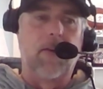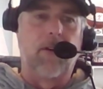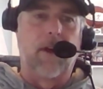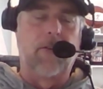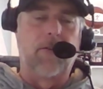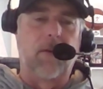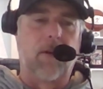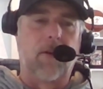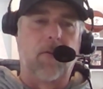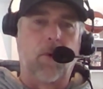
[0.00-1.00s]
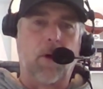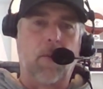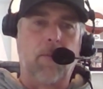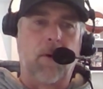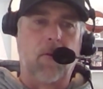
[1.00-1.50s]
The Jets is
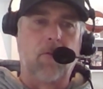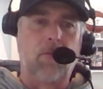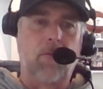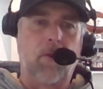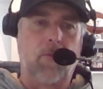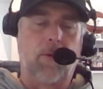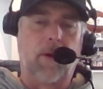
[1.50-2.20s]
where, good